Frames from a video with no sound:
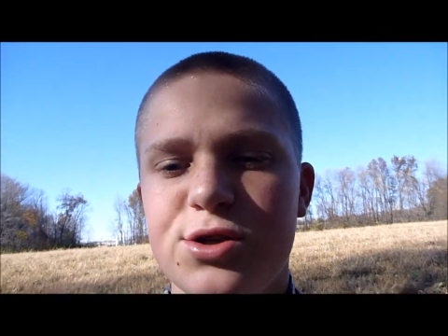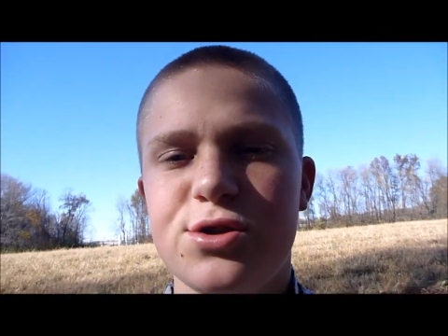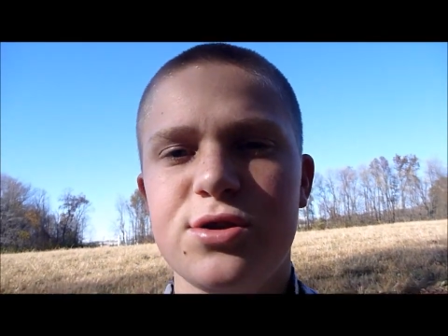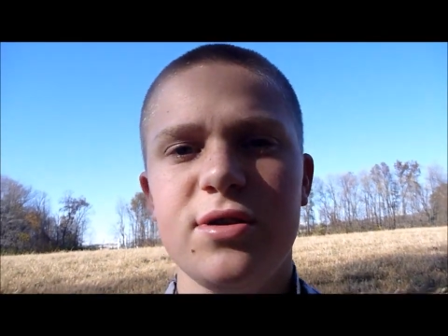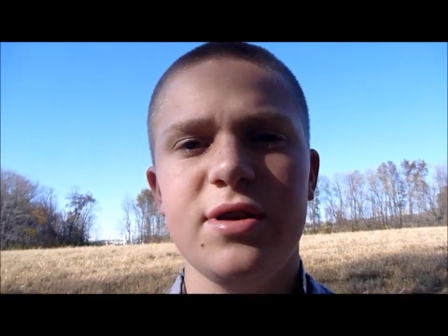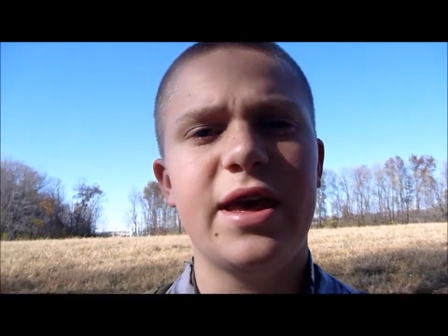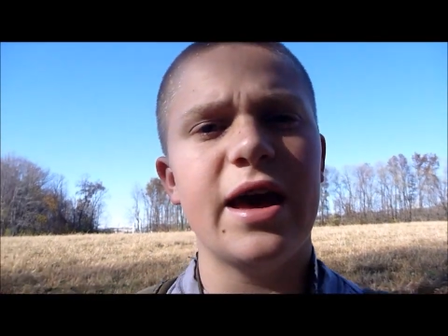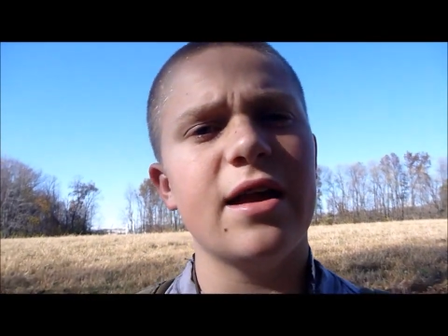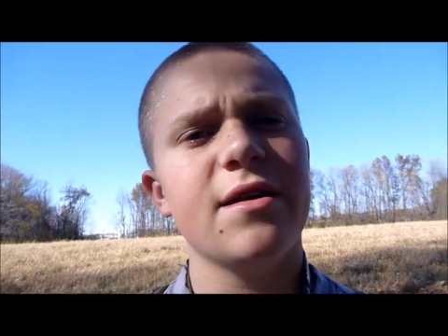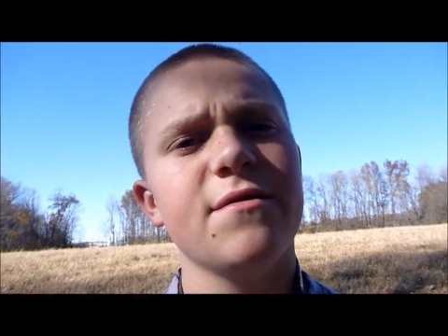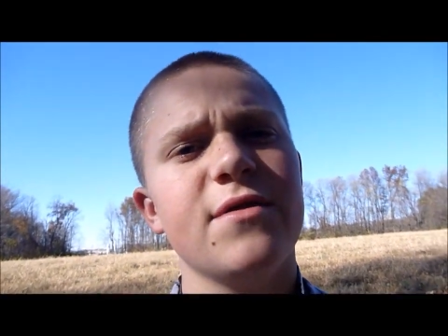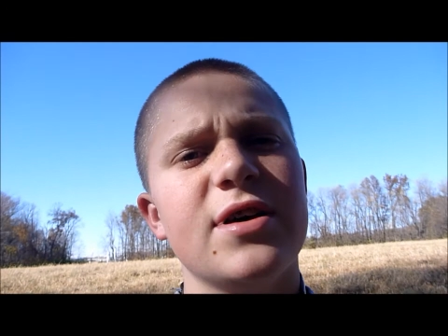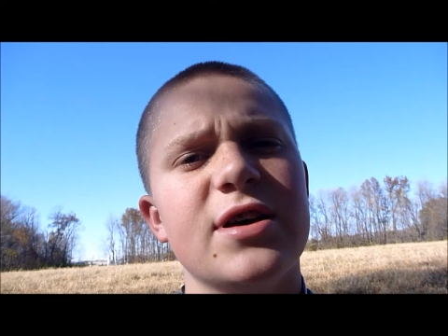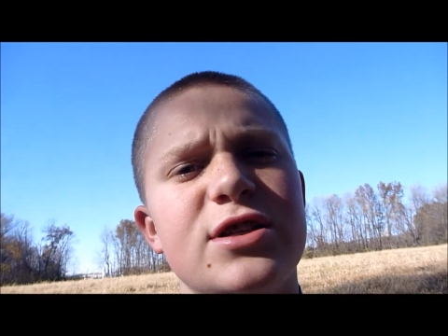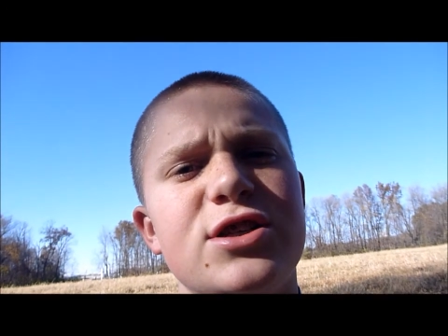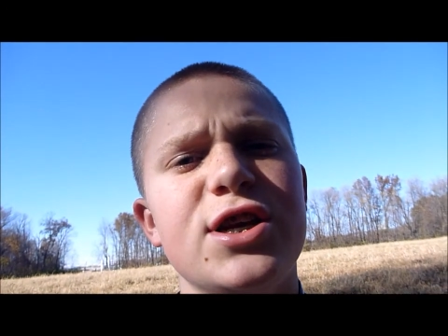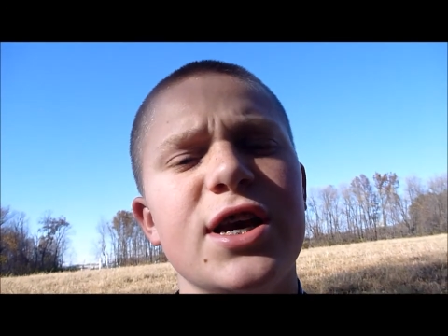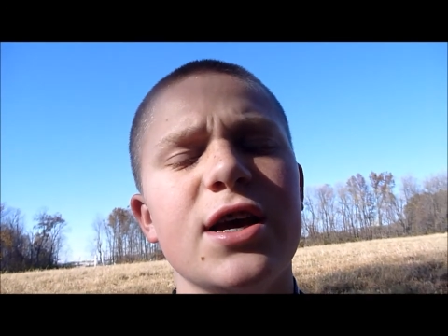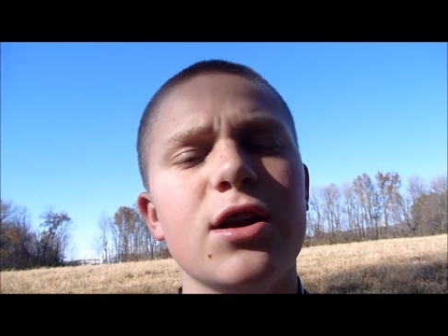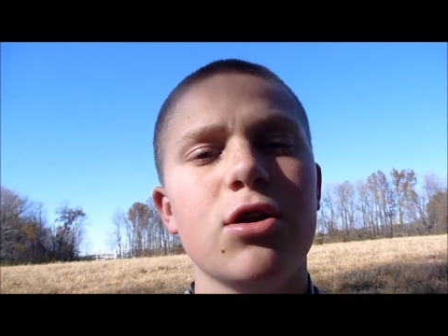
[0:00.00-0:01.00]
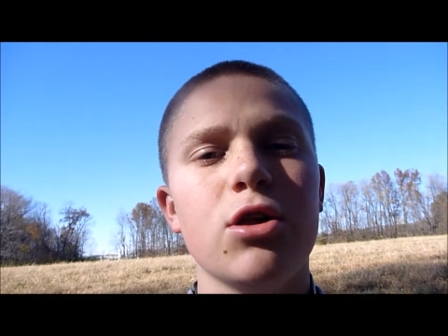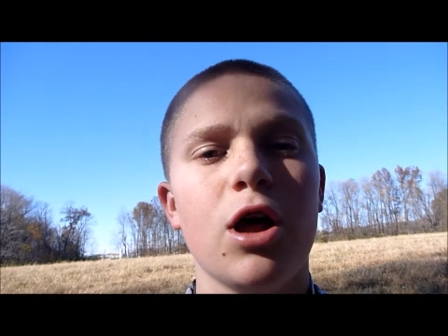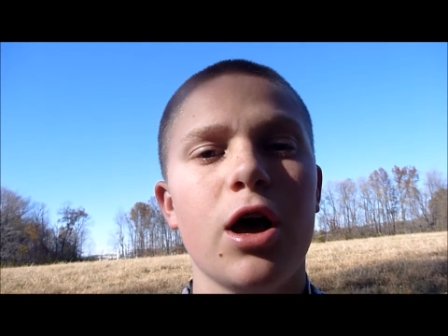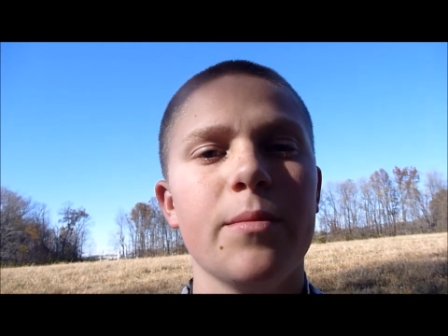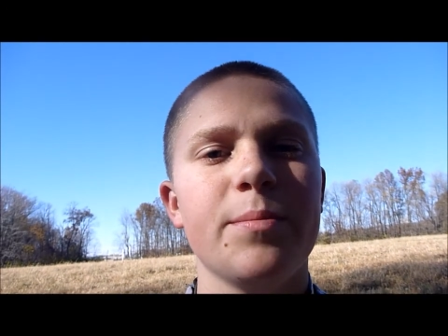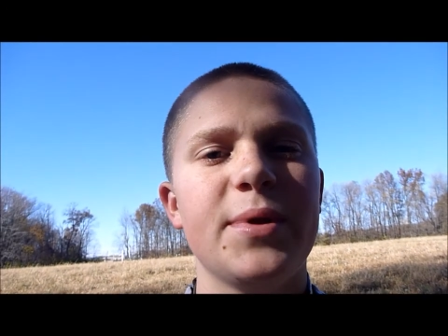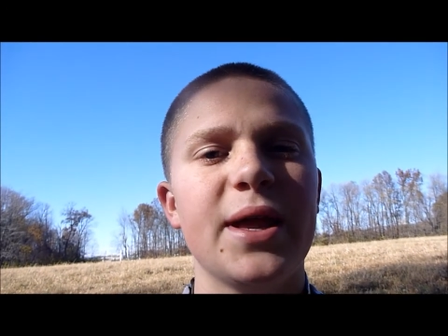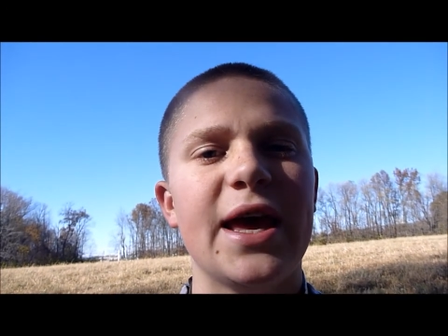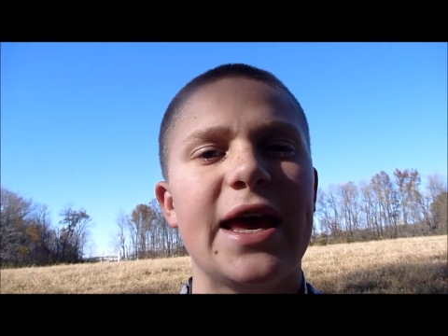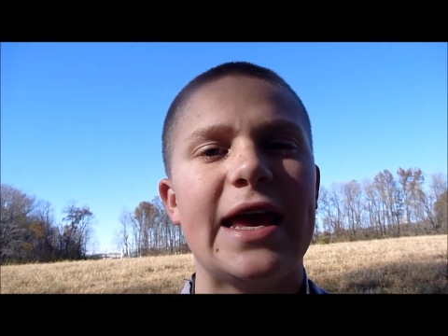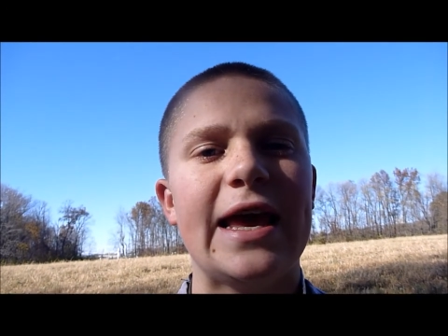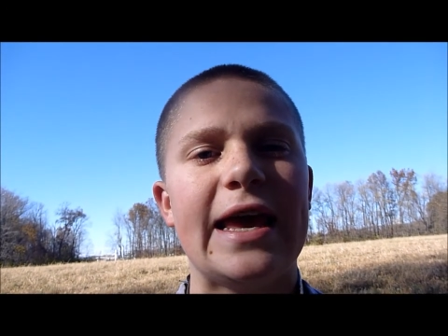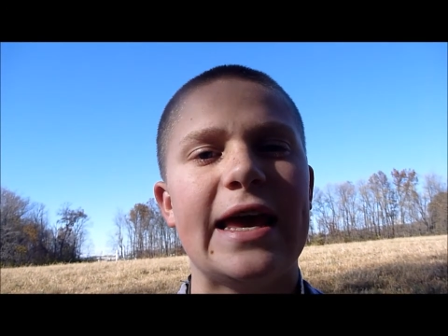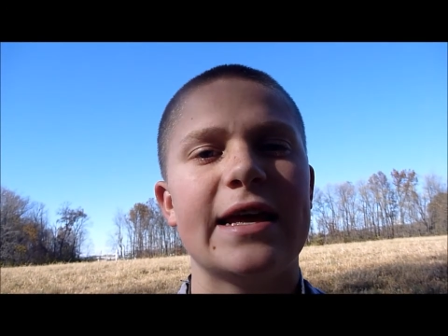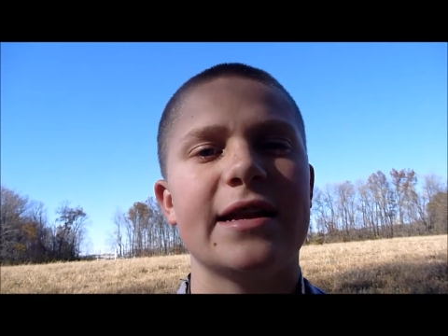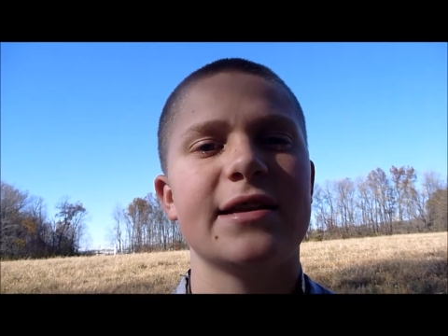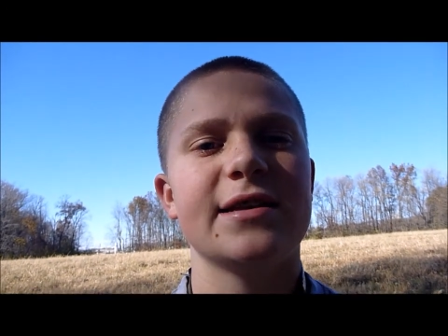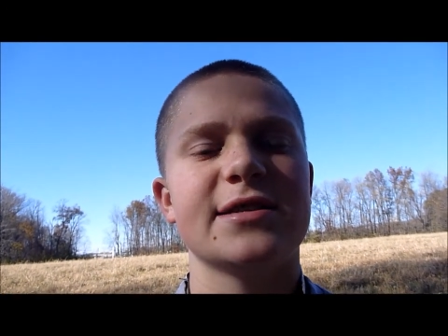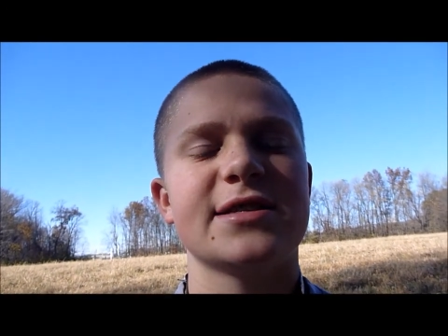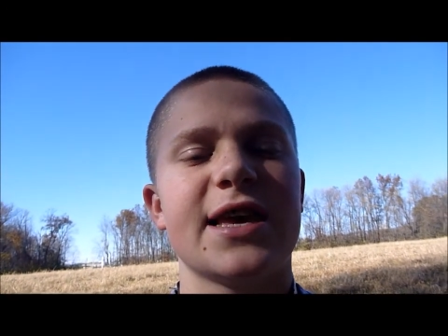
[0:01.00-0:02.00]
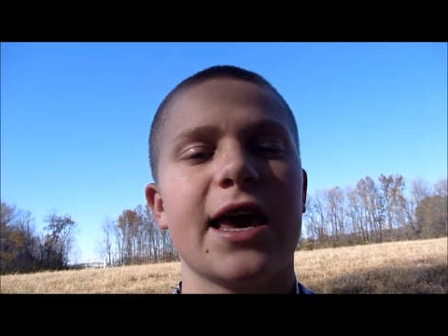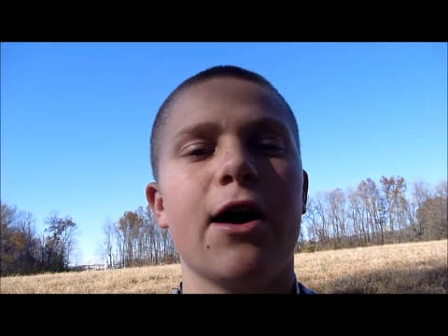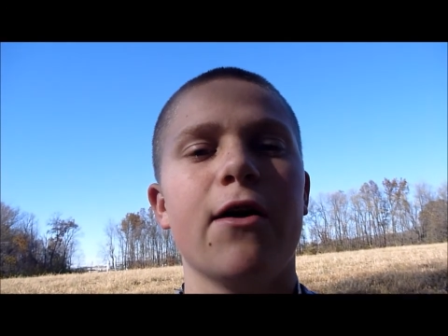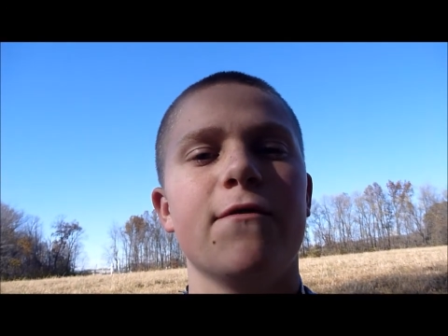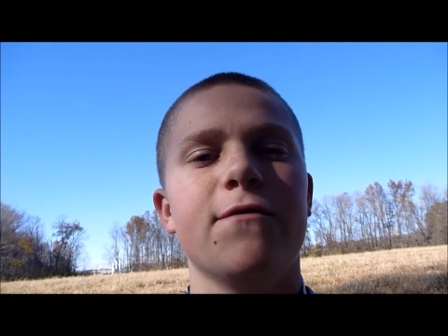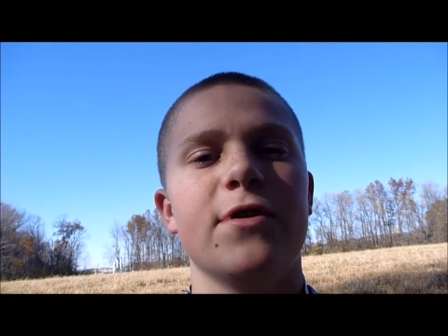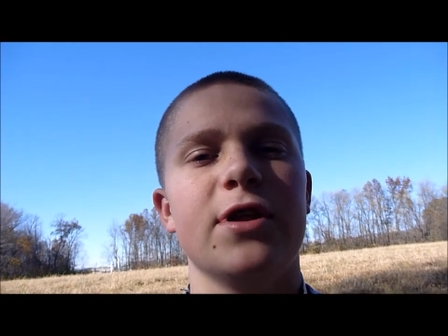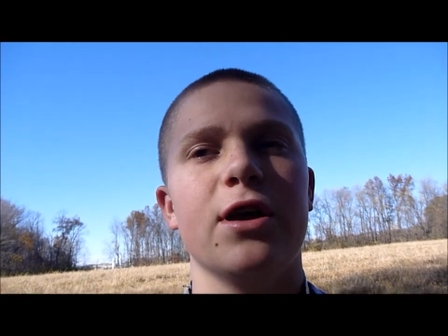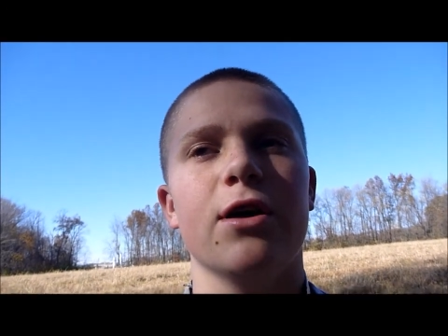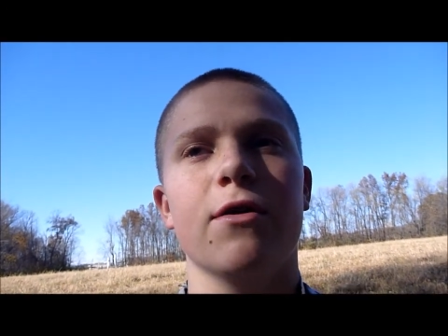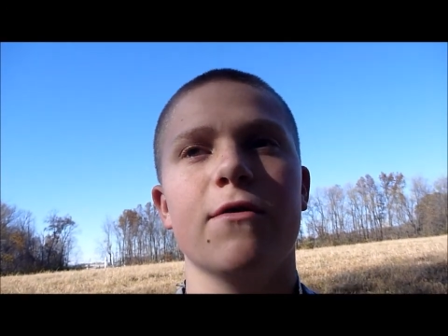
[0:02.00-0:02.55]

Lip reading: kind of a channel update and a scout video.